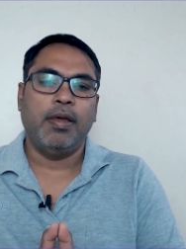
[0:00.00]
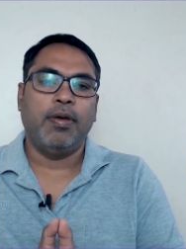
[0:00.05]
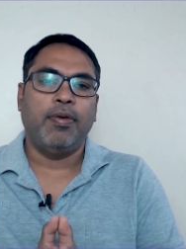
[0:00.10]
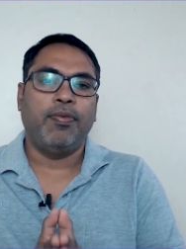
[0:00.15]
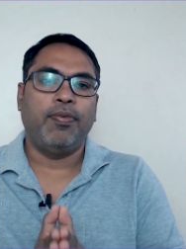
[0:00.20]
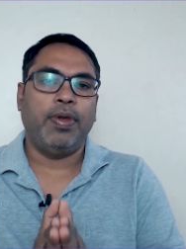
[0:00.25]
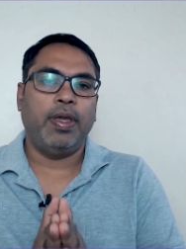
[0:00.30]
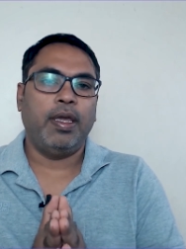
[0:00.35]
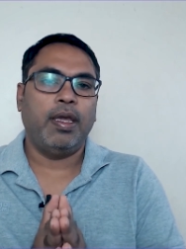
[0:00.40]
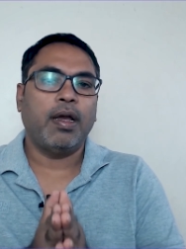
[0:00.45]

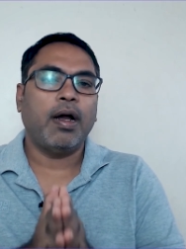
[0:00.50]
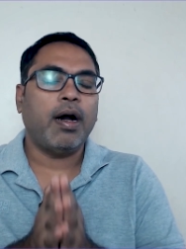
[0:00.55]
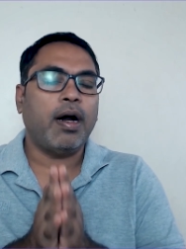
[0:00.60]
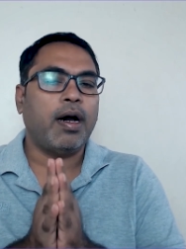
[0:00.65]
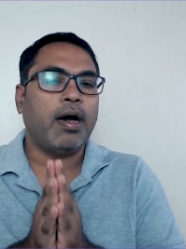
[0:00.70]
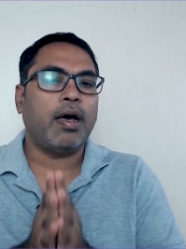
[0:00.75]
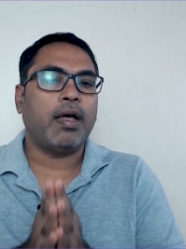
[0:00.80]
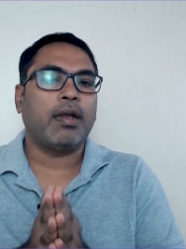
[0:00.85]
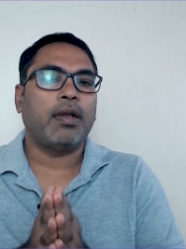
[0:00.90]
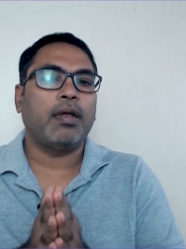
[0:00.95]
We
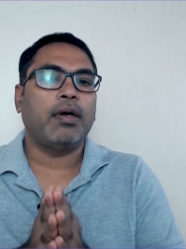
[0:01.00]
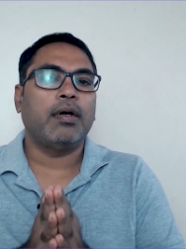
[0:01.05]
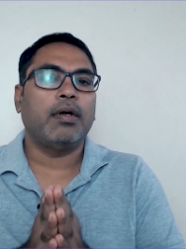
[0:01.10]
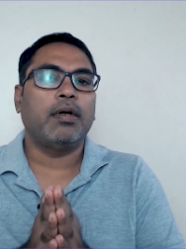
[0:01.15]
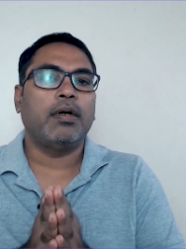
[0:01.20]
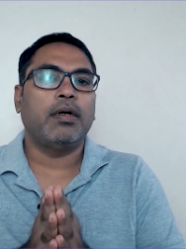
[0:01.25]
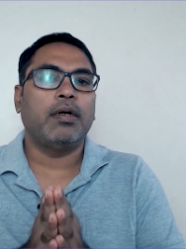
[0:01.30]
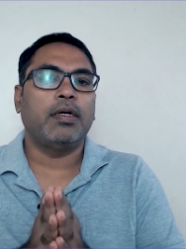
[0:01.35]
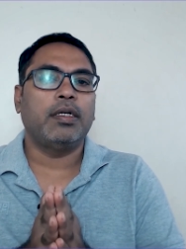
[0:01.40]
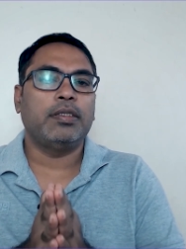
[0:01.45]
are
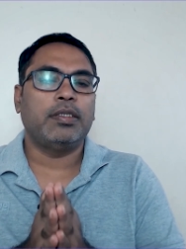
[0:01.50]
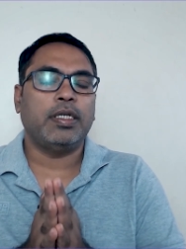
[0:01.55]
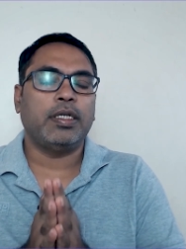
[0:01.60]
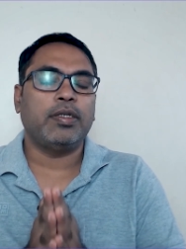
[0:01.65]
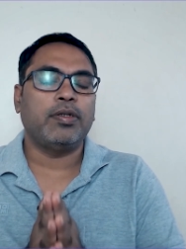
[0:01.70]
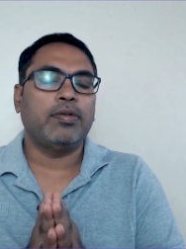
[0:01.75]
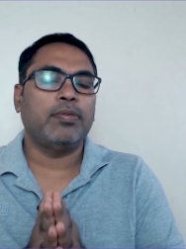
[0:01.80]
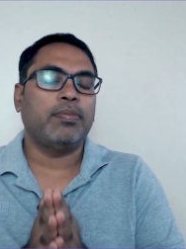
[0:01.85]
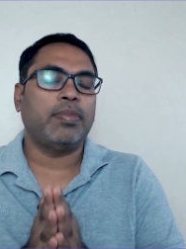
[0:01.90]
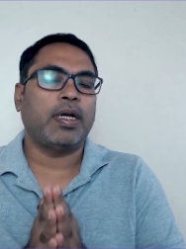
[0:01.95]
a
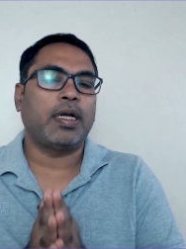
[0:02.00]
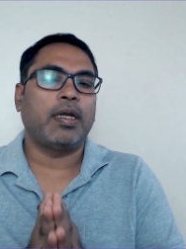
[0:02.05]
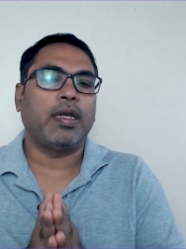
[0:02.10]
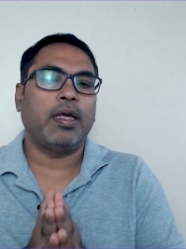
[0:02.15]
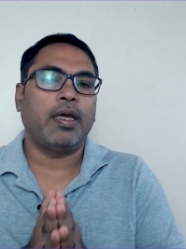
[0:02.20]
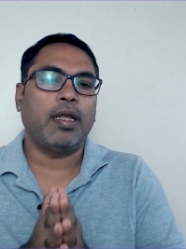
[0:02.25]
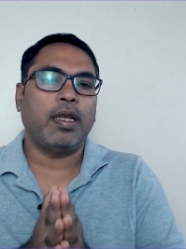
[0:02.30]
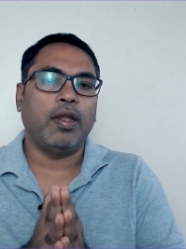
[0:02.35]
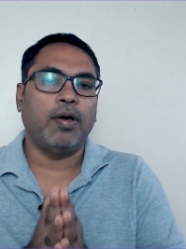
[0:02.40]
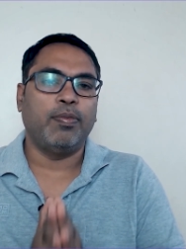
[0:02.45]
genuine
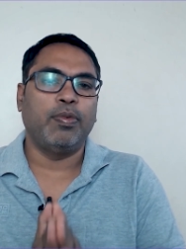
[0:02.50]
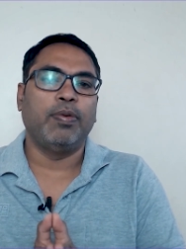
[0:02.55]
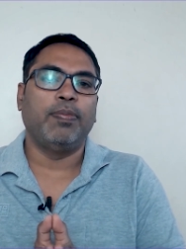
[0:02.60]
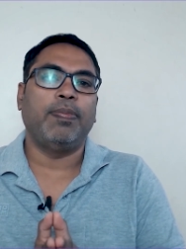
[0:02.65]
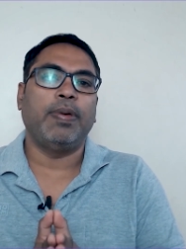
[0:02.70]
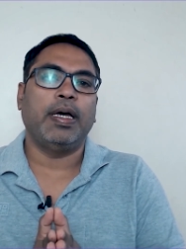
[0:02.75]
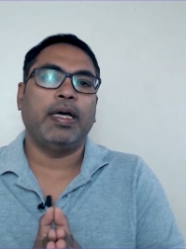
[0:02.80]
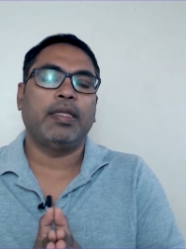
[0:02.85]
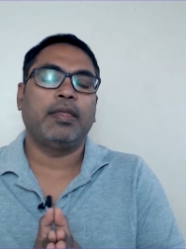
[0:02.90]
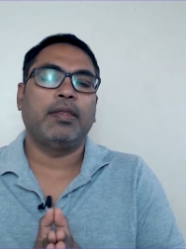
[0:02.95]
practical
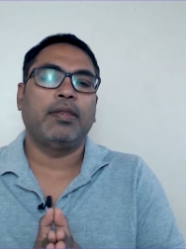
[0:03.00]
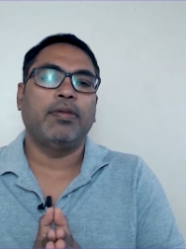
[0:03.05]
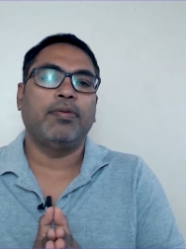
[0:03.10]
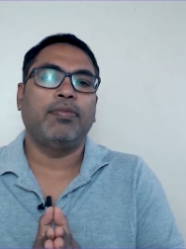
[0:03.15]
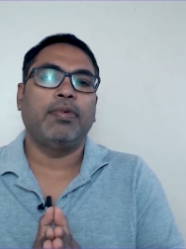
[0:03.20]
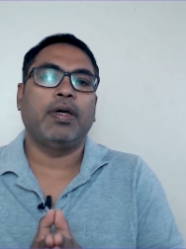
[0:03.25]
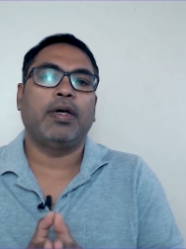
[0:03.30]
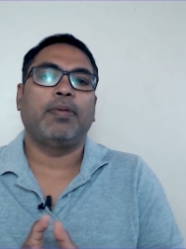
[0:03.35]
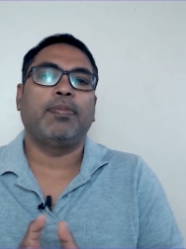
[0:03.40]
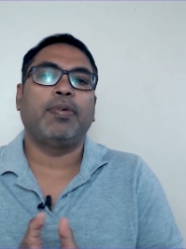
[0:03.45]
homeopath.
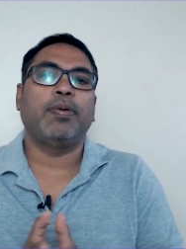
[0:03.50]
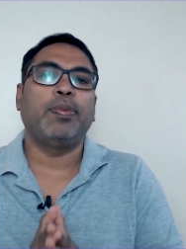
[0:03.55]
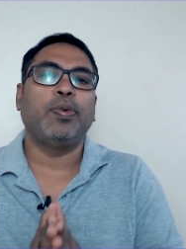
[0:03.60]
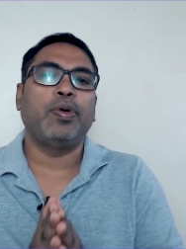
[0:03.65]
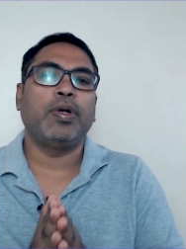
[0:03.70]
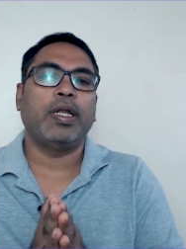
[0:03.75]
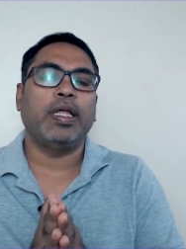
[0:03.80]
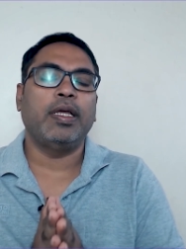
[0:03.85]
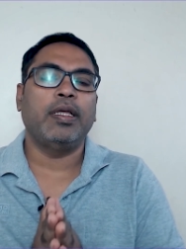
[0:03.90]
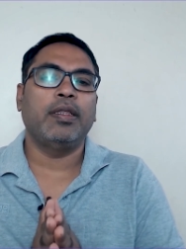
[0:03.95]
We are
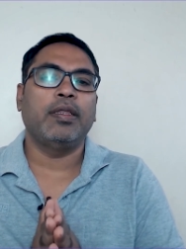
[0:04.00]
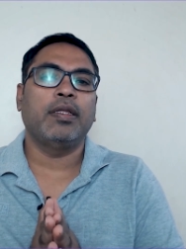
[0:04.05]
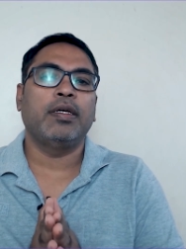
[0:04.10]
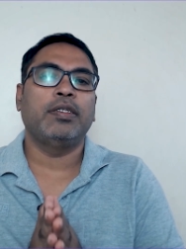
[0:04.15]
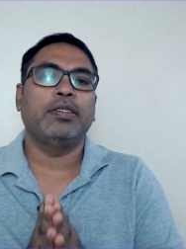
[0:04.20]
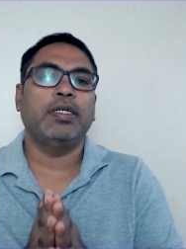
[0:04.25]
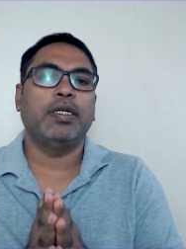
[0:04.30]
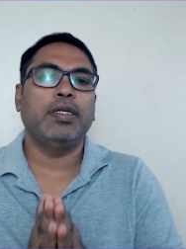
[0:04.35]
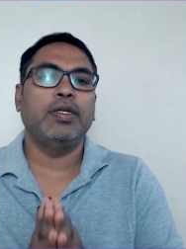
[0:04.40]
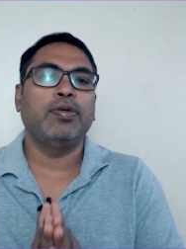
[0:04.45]
promoting the
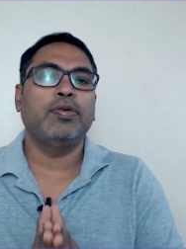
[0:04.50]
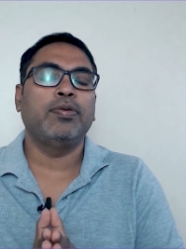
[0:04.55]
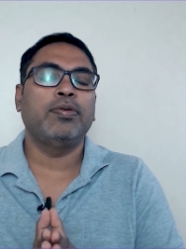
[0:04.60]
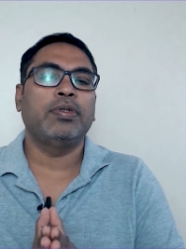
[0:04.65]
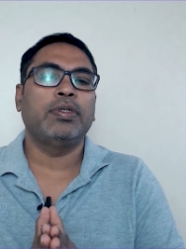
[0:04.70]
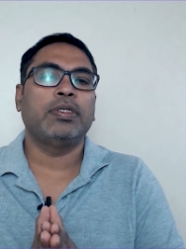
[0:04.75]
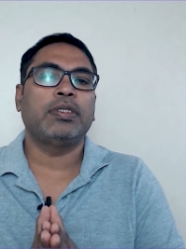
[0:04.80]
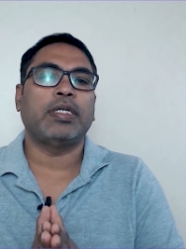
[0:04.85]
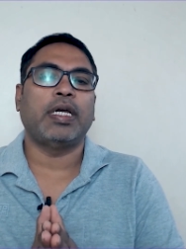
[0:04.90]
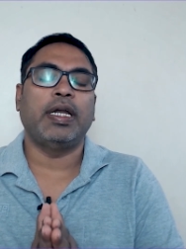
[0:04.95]

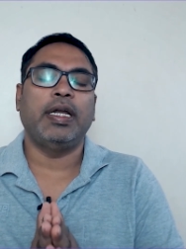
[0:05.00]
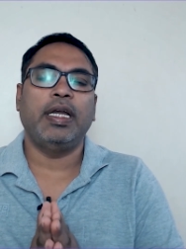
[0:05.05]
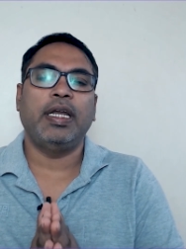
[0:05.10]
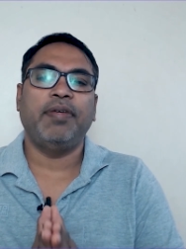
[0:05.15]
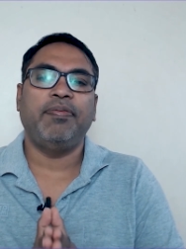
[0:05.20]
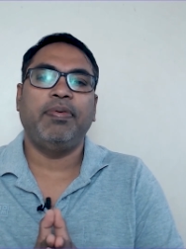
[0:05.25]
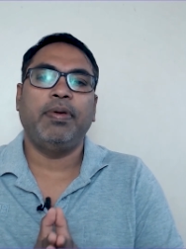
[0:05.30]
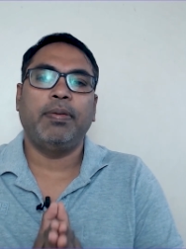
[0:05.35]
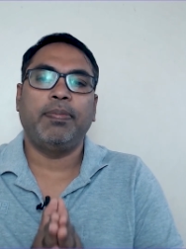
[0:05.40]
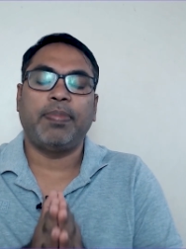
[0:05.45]
genuine
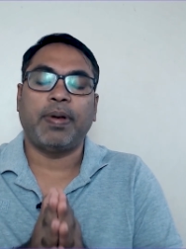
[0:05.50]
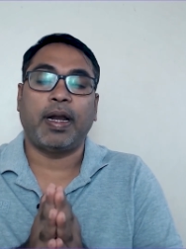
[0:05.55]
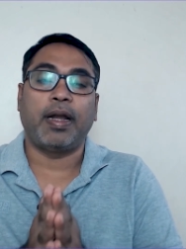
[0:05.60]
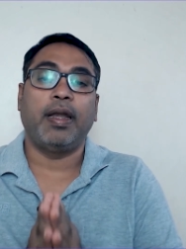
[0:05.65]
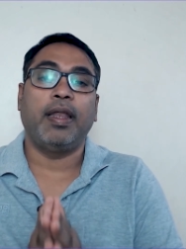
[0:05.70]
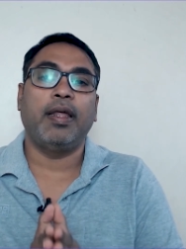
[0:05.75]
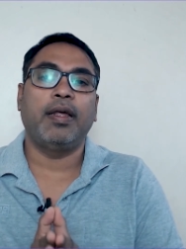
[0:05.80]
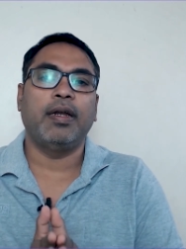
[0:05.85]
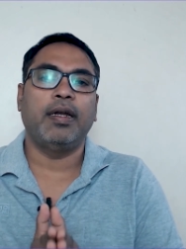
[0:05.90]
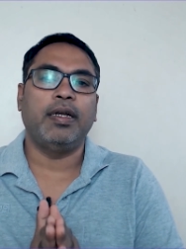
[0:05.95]
scientific
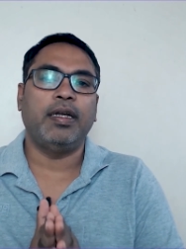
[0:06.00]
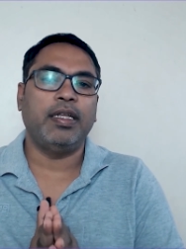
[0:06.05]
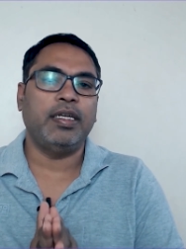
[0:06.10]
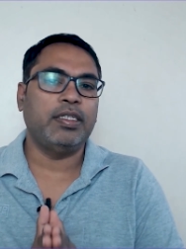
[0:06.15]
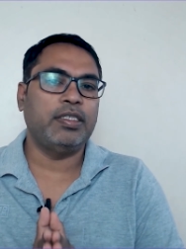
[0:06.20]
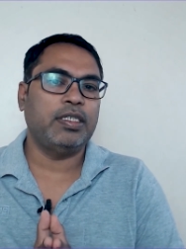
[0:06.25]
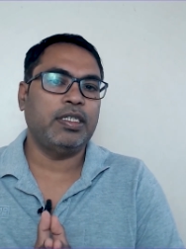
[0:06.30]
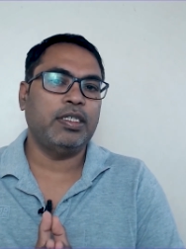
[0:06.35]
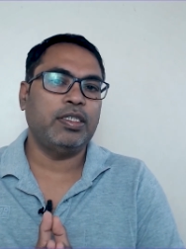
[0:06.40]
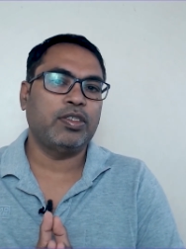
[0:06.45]
practical
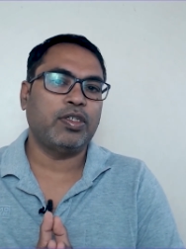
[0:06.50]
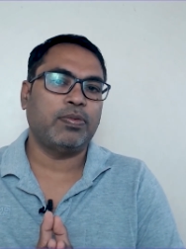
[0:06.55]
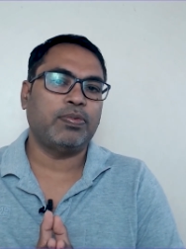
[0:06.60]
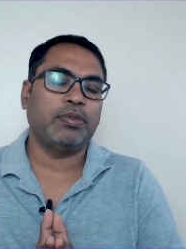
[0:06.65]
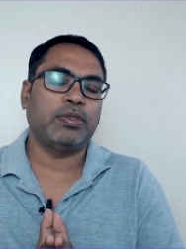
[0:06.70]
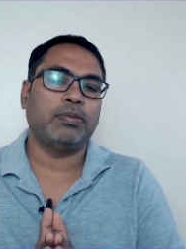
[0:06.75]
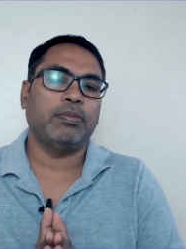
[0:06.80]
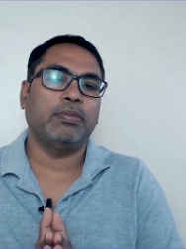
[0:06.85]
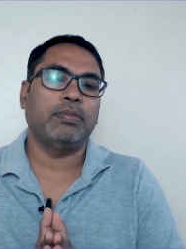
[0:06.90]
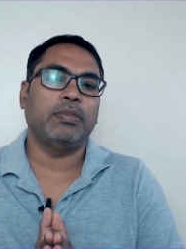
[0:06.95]
teachings of
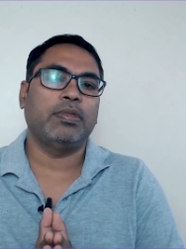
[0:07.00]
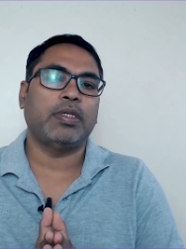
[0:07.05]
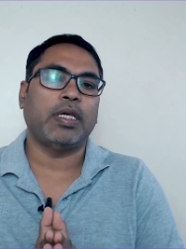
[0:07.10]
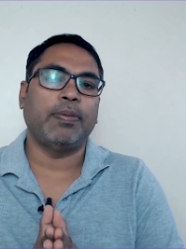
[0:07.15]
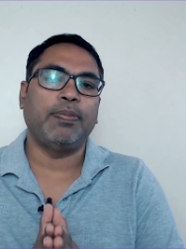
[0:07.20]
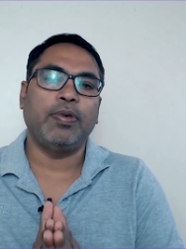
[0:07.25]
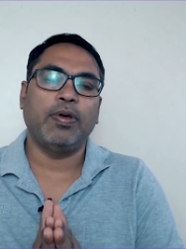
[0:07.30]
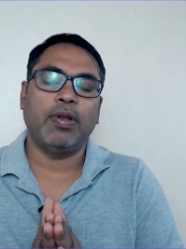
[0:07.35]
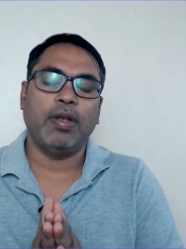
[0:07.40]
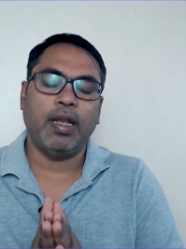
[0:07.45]

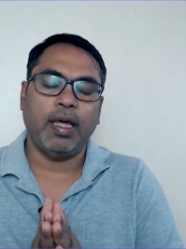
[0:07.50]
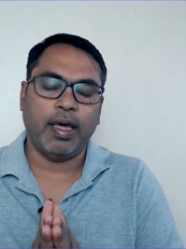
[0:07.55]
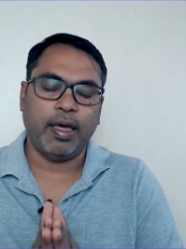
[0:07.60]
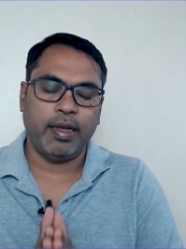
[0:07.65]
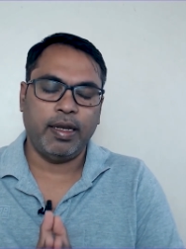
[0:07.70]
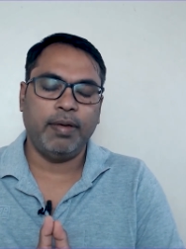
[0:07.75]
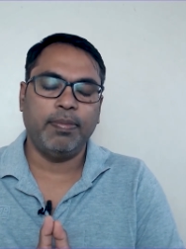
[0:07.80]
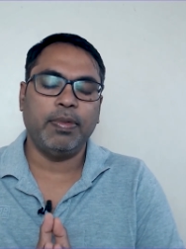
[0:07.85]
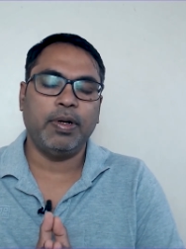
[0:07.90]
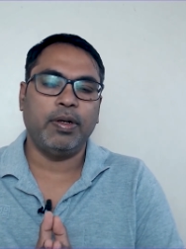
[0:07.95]
Samuel
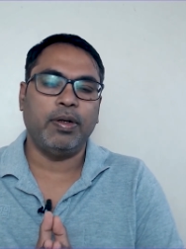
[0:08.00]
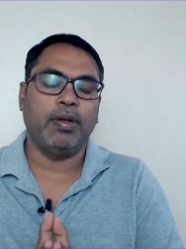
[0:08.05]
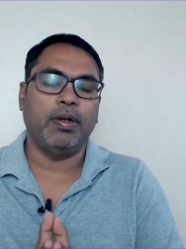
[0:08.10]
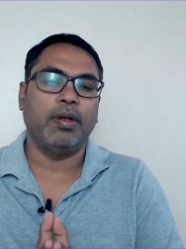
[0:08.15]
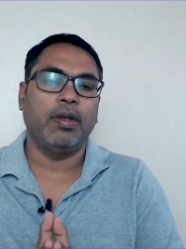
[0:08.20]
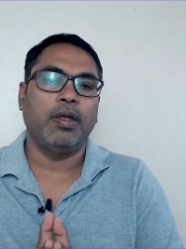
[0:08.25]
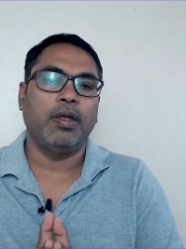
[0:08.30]
Hahnemann.